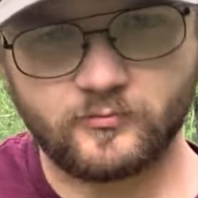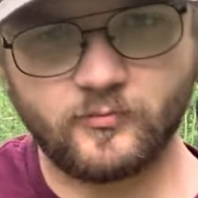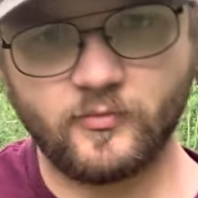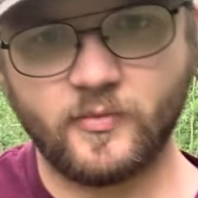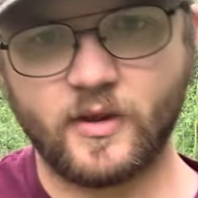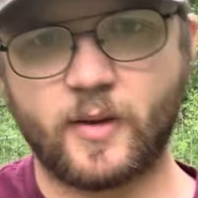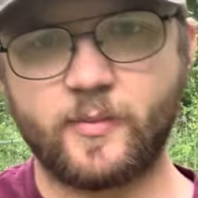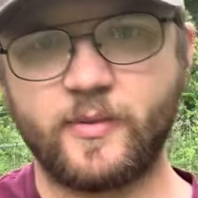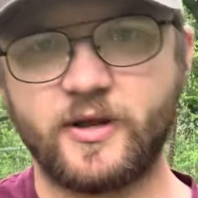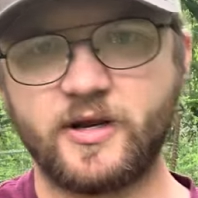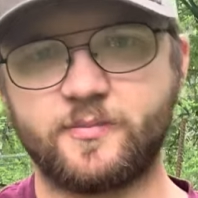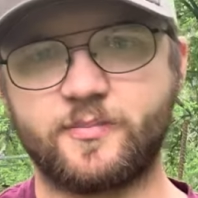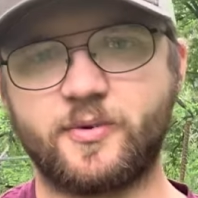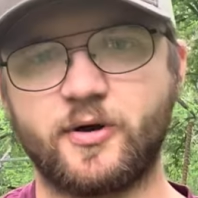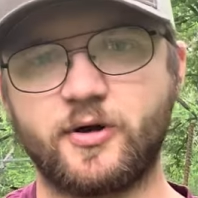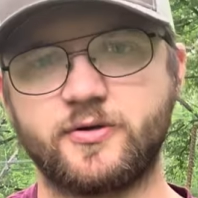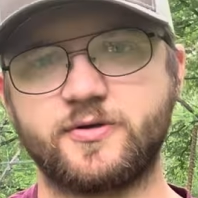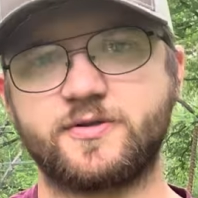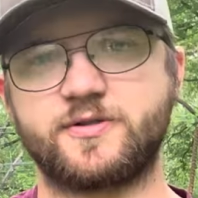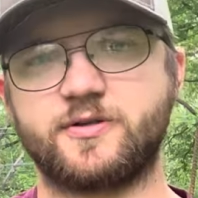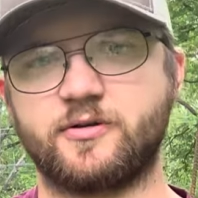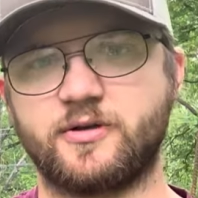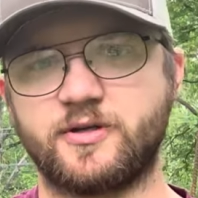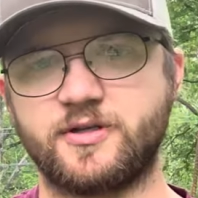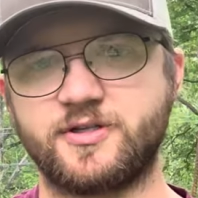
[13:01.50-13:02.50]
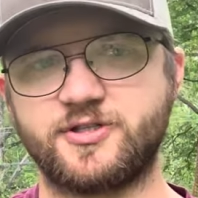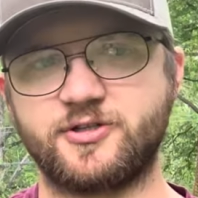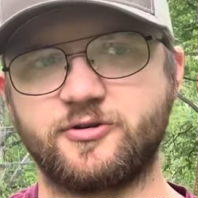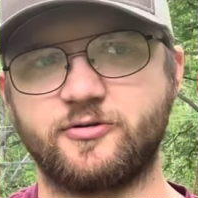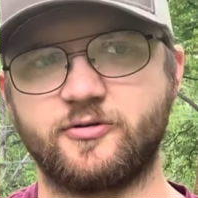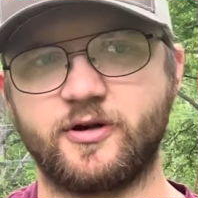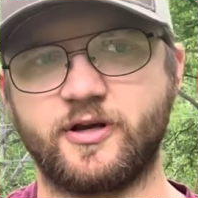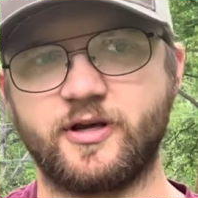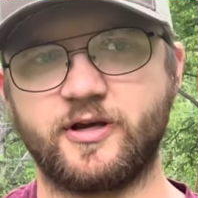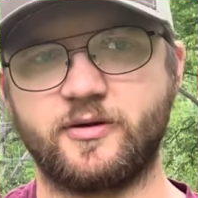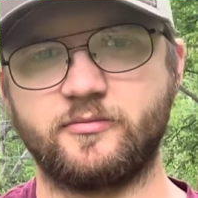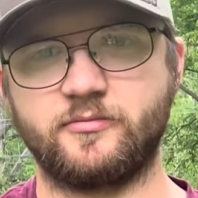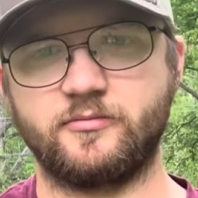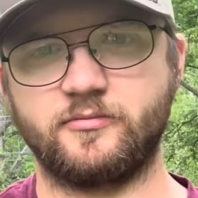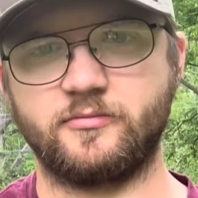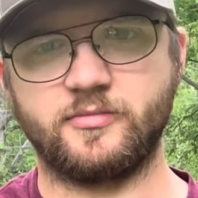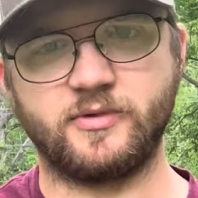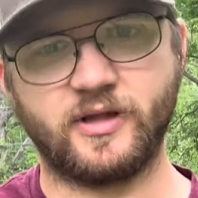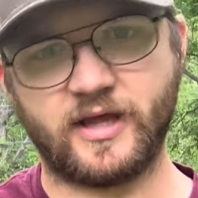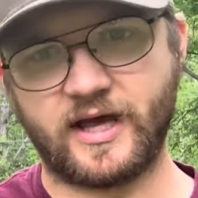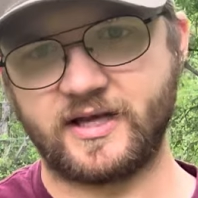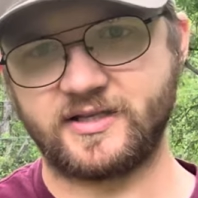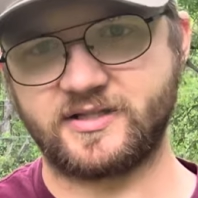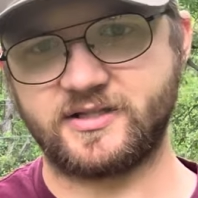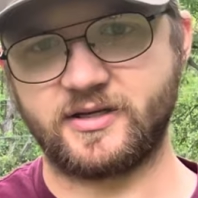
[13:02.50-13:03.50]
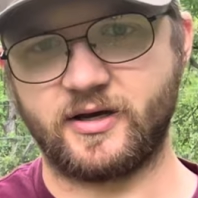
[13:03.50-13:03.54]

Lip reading: I made a post on Instagram last